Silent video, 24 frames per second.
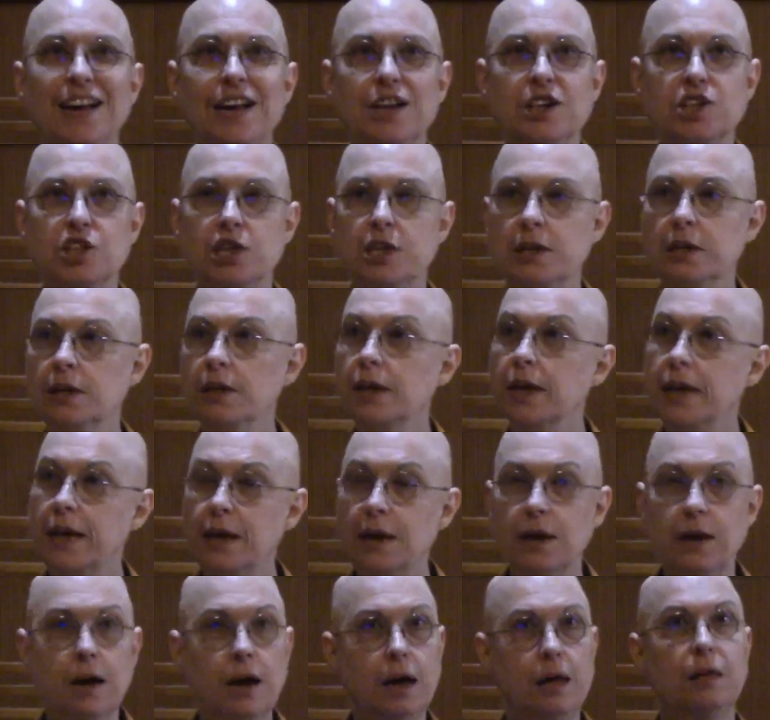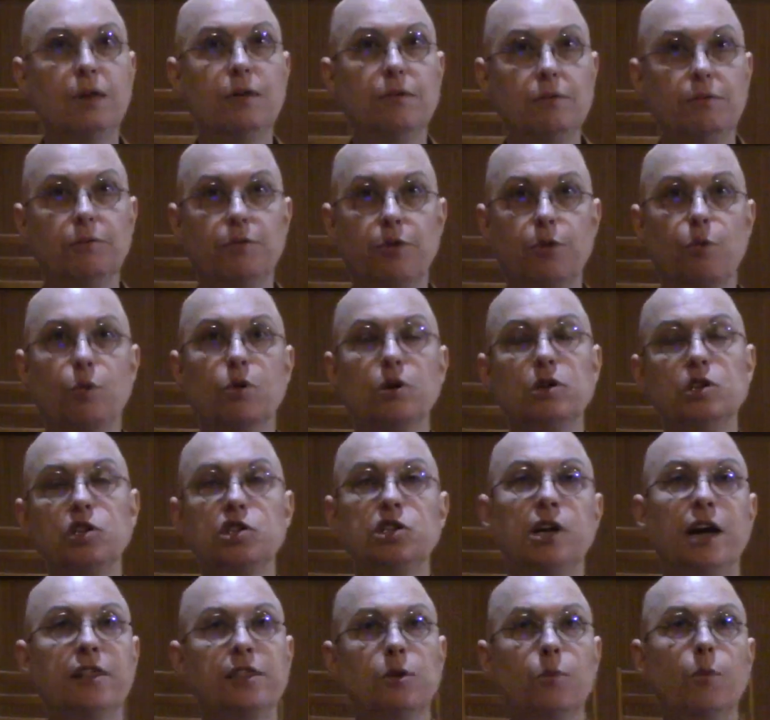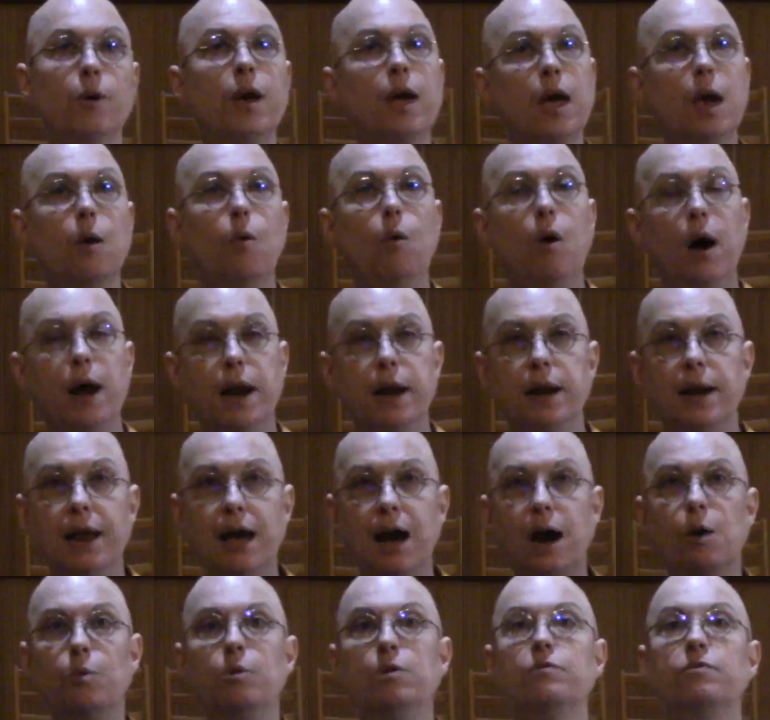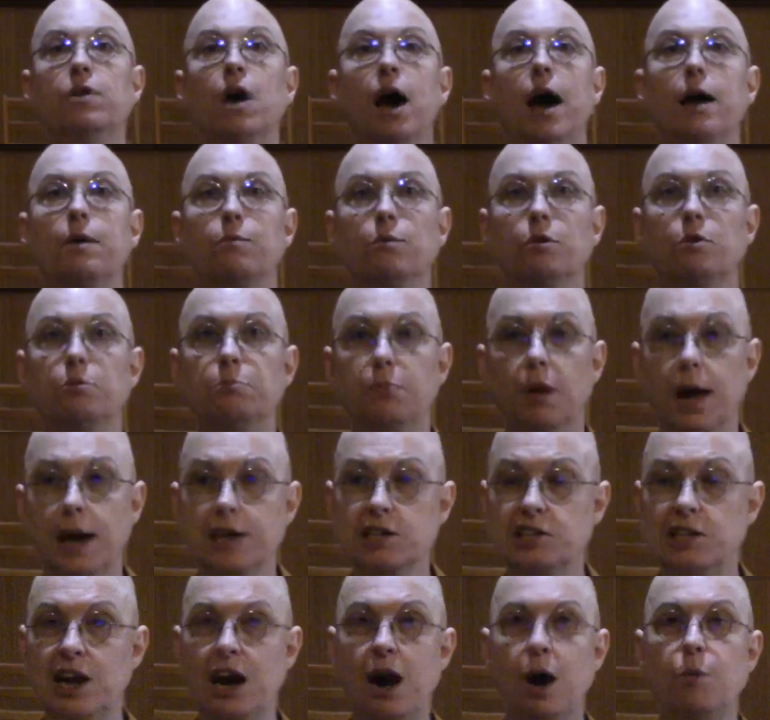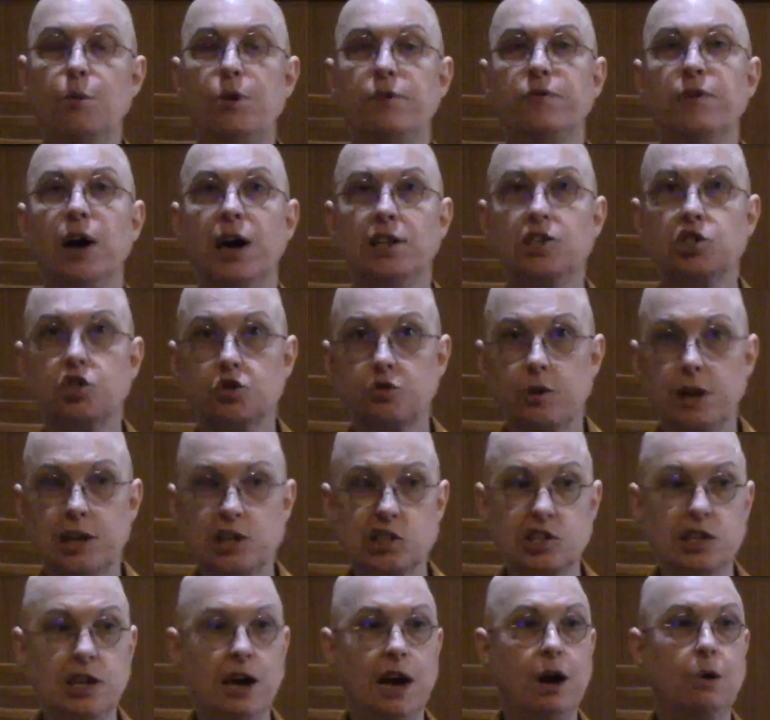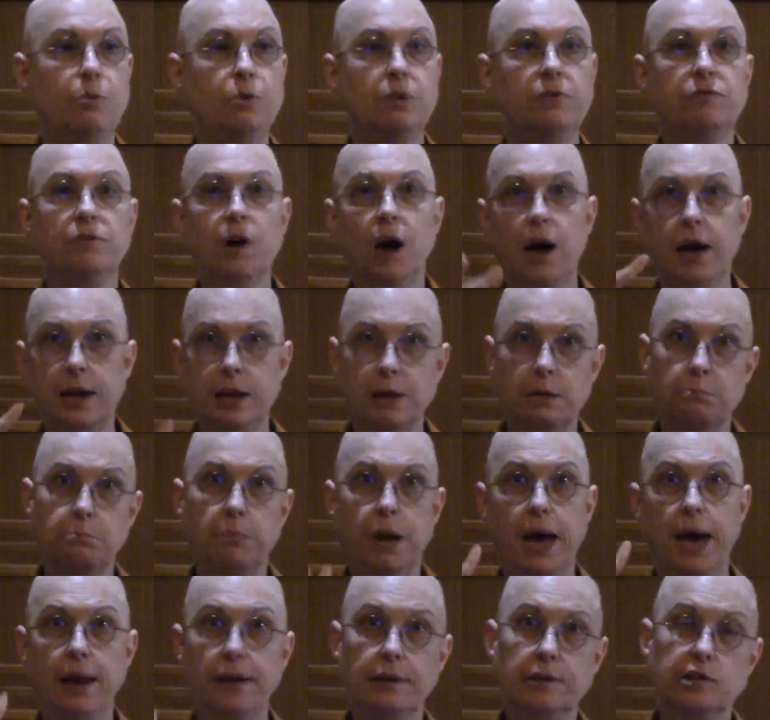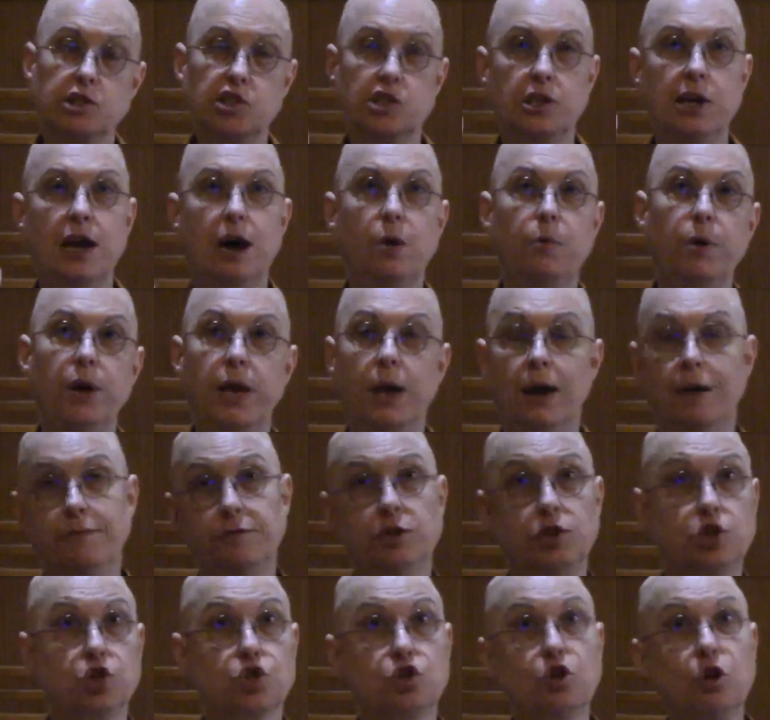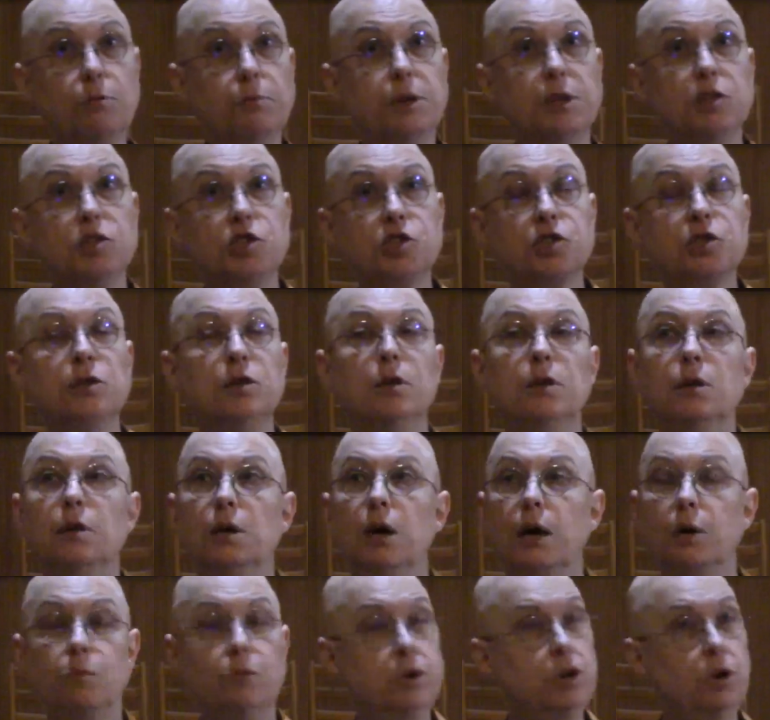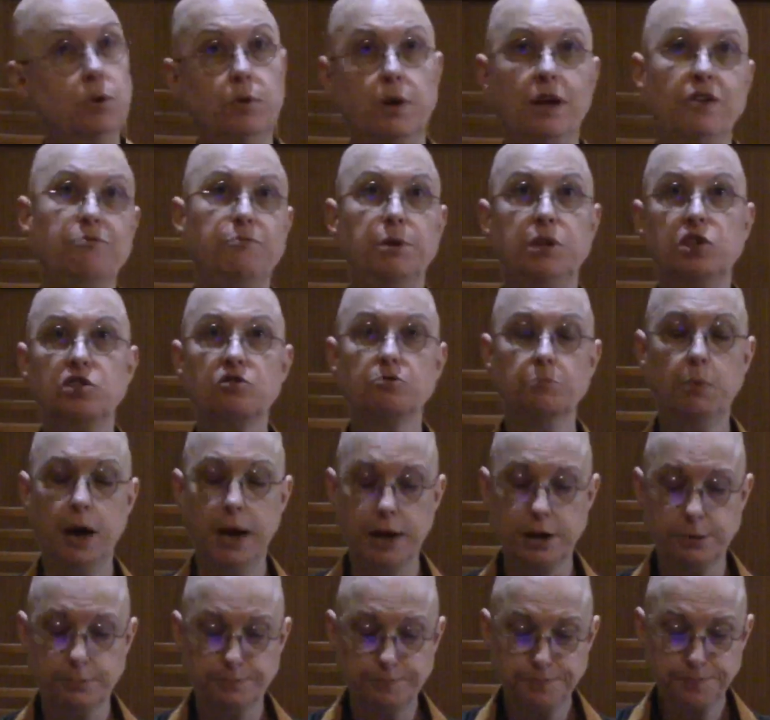Suddenly, the world is not the way I want it. Now we've got roadblocks. Now we've got stress. Now we've got imbalance. Now we have disturbance and we don't have peace of mind.